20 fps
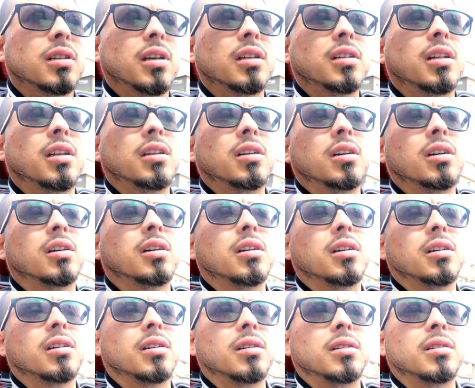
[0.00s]
And then,
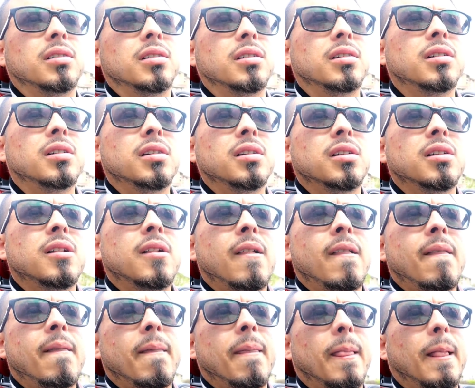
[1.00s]
I
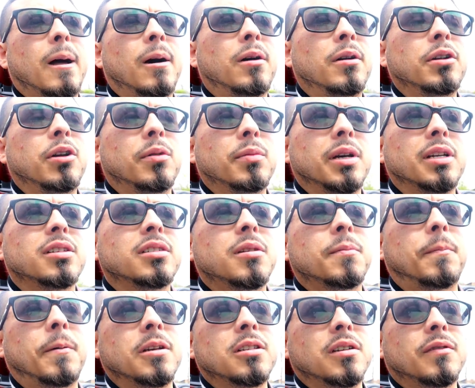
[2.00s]
don't know, man. It just
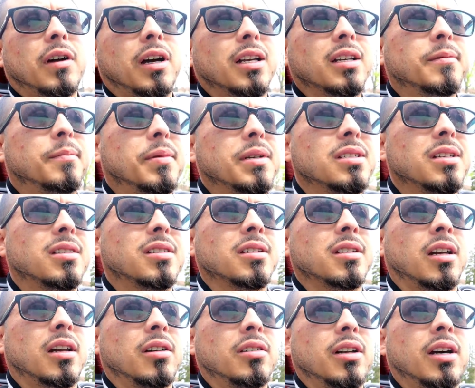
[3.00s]
depends if I get busy
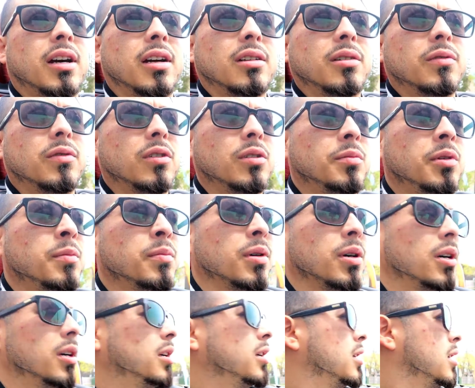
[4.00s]
tonight or not. You feel me?
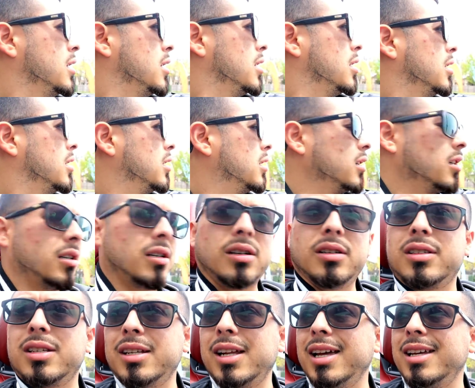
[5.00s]
But
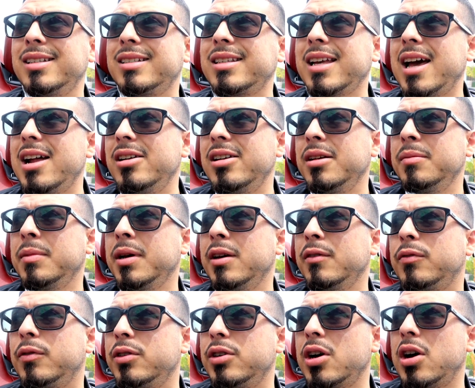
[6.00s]
today's Saturday,
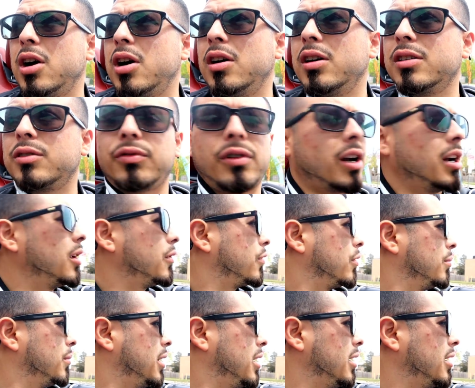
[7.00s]
man, for y'all. It's Friday
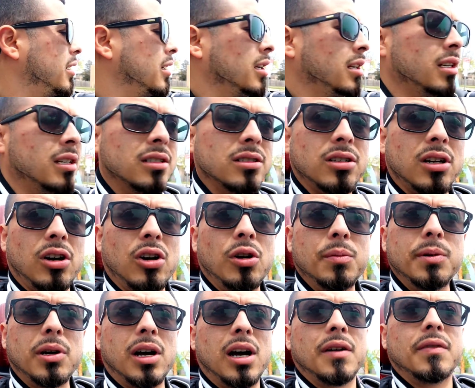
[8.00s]
for me. So I
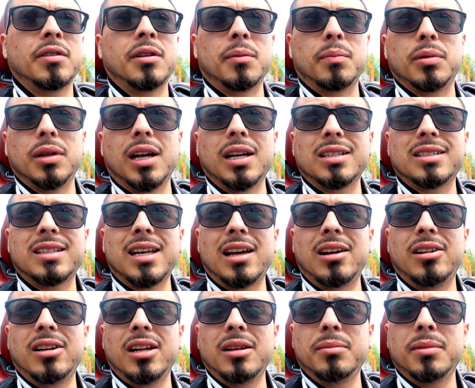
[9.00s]
hope y'all having a blessed
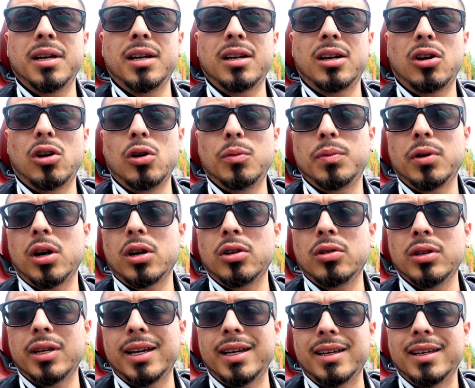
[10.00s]
Saturday, man. I hope y'all
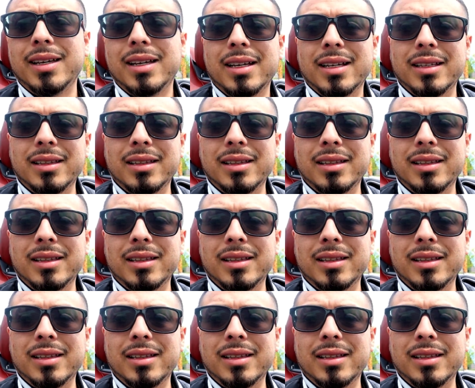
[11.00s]
don't let